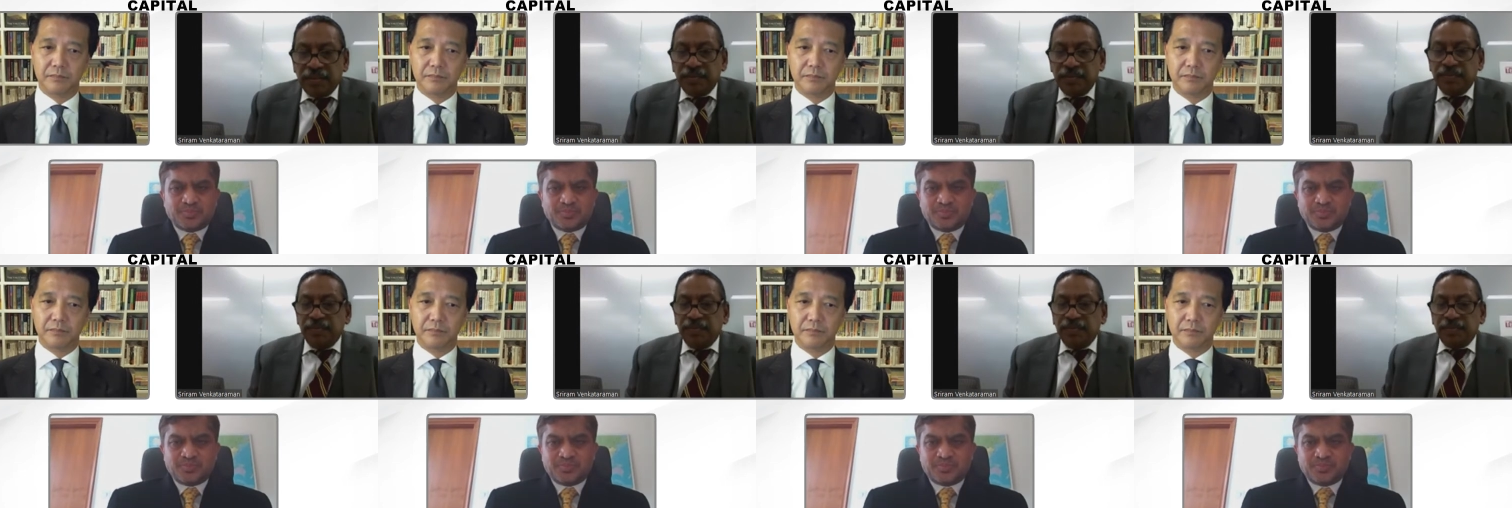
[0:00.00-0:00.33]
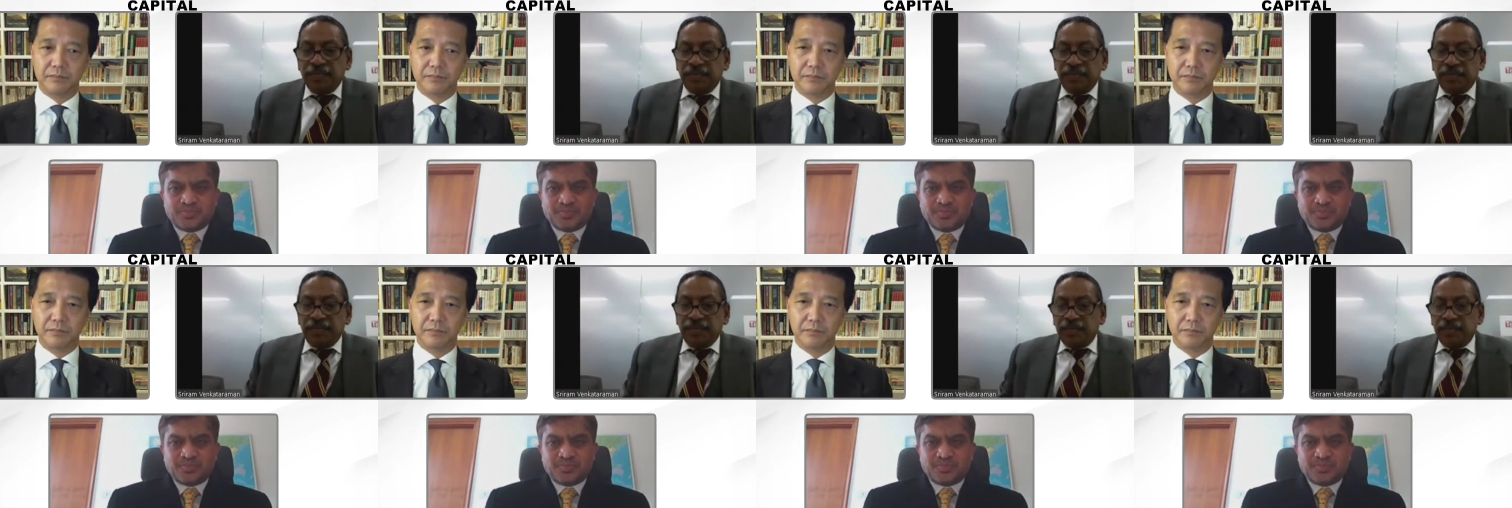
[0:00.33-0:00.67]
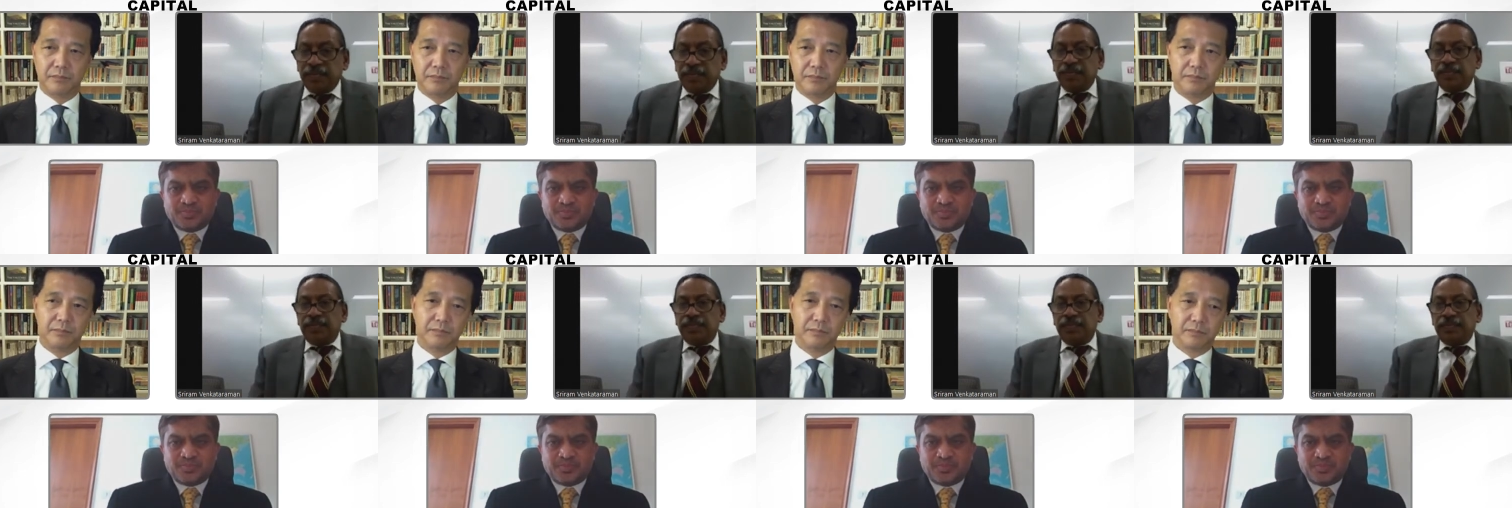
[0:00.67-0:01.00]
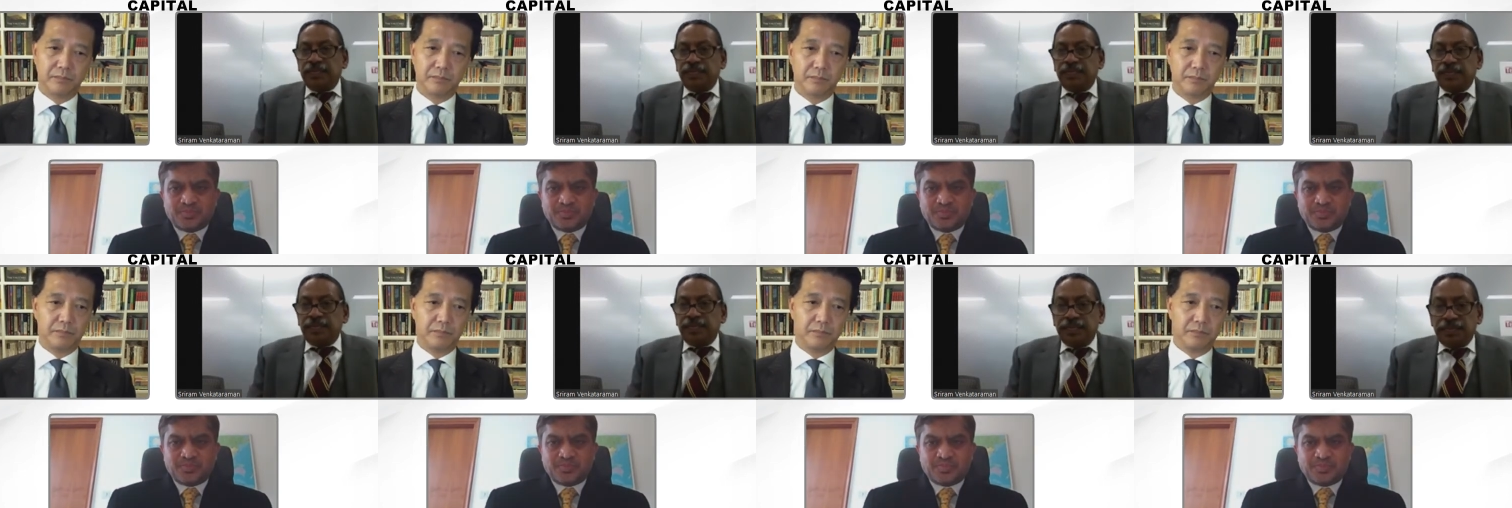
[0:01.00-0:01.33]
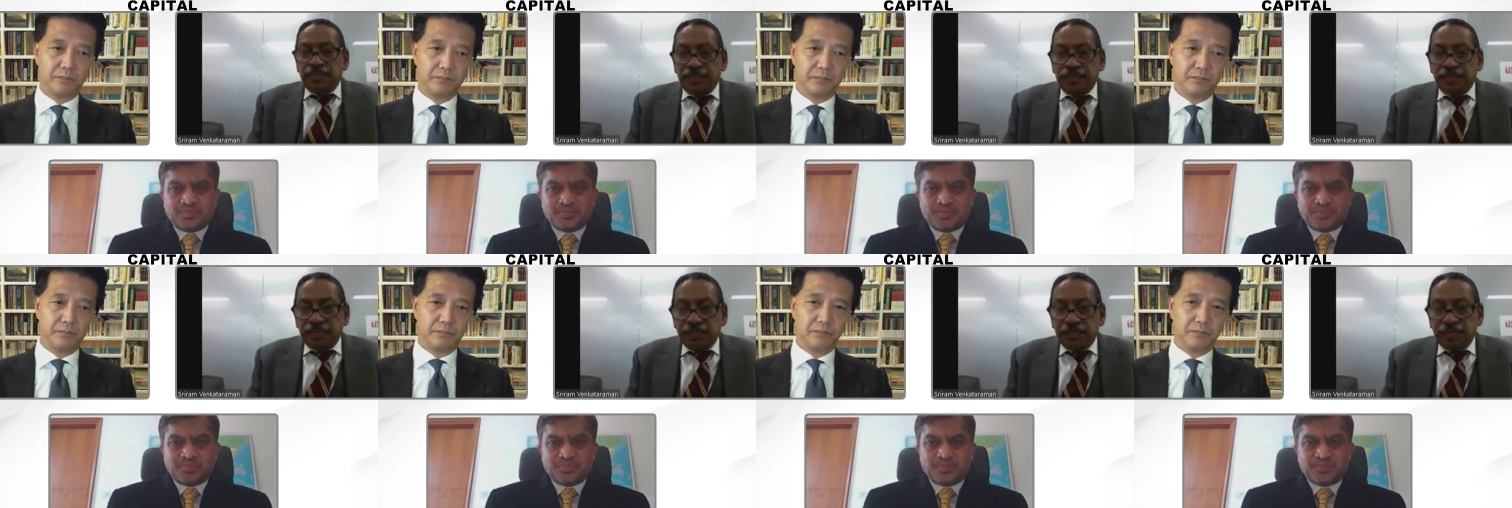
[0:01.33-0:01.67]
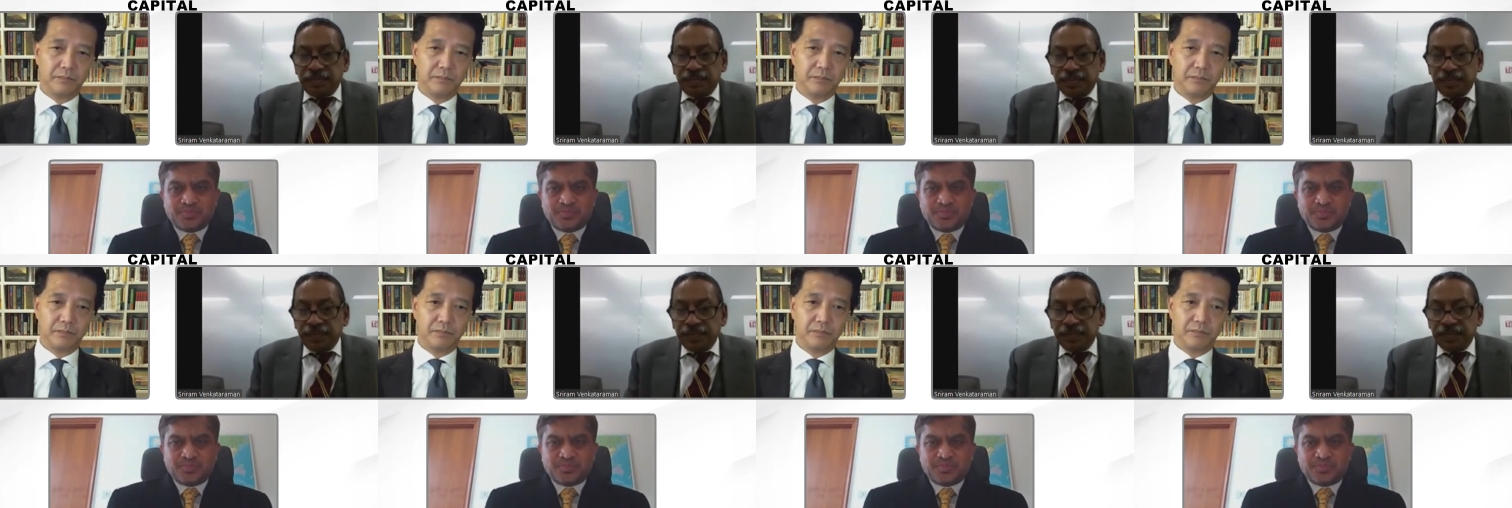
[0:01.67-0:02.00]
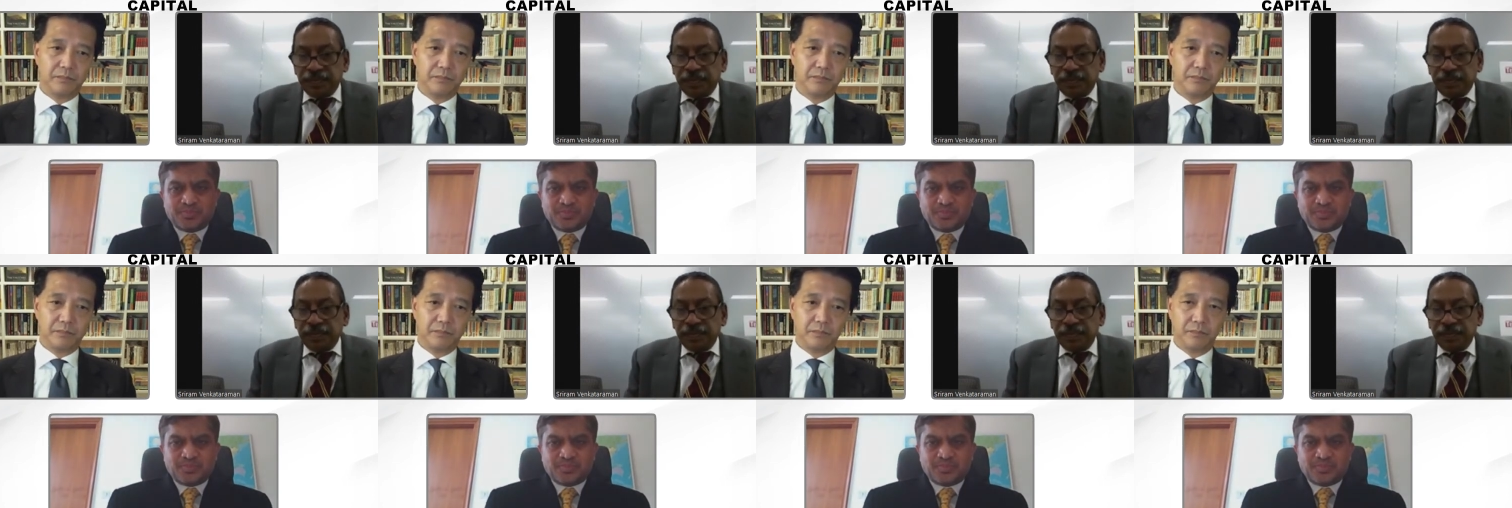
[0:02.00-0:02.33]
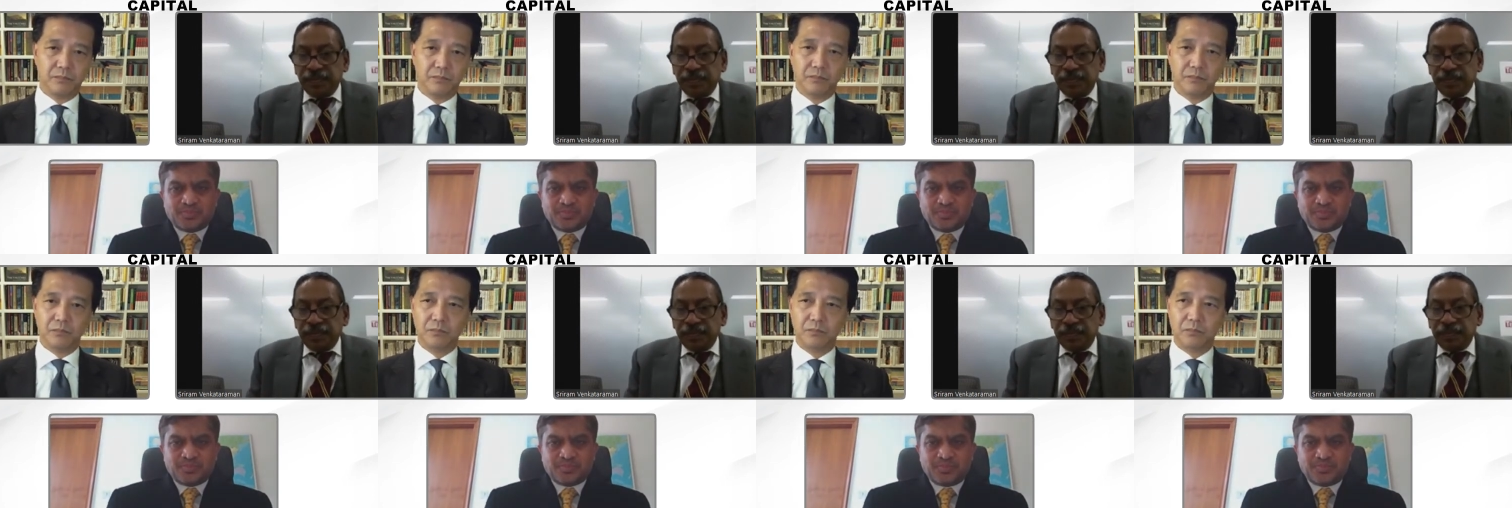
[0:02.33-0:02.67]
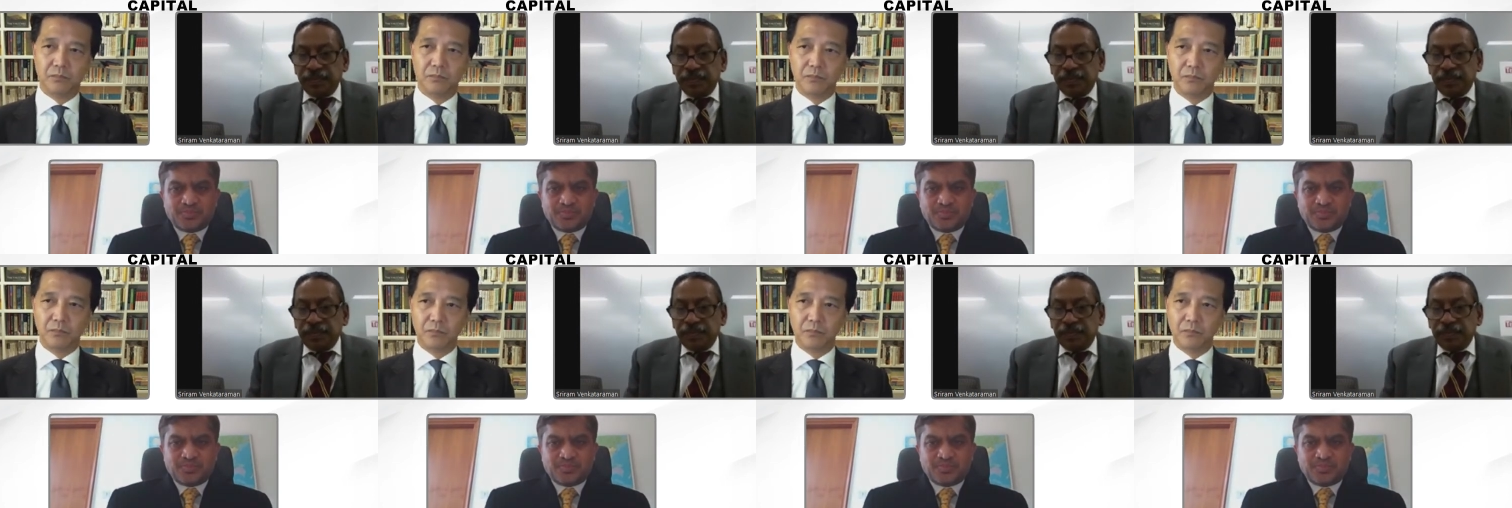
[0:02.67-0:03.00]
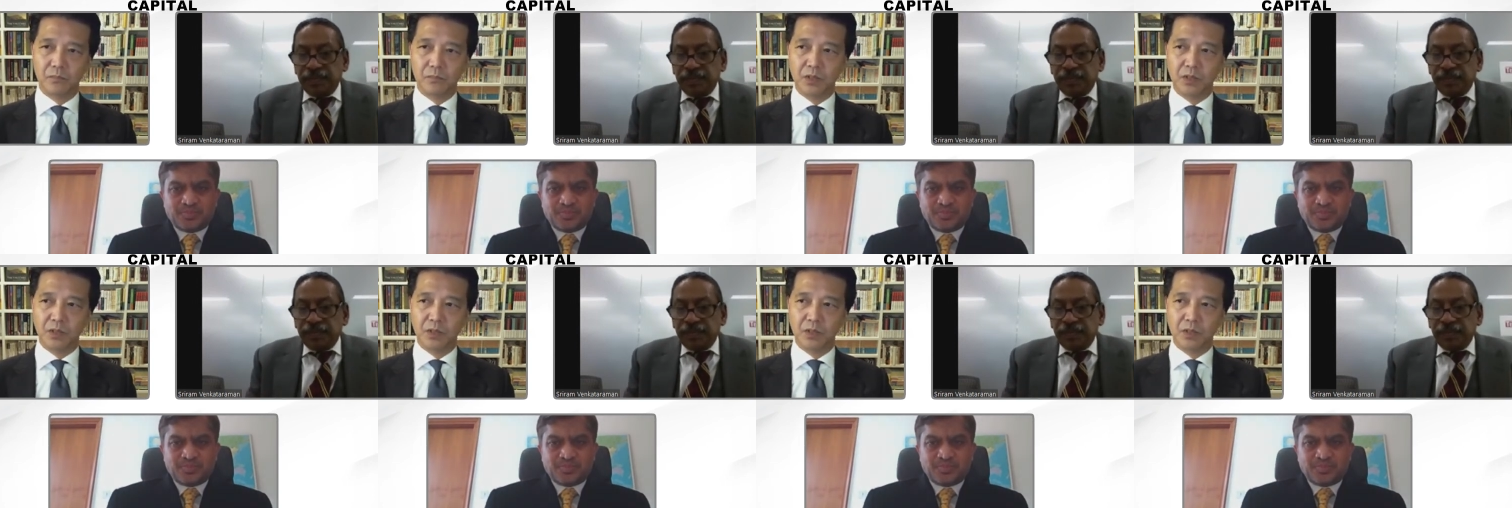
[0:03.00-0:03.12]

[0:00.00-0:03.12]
No one is speaking in this clip.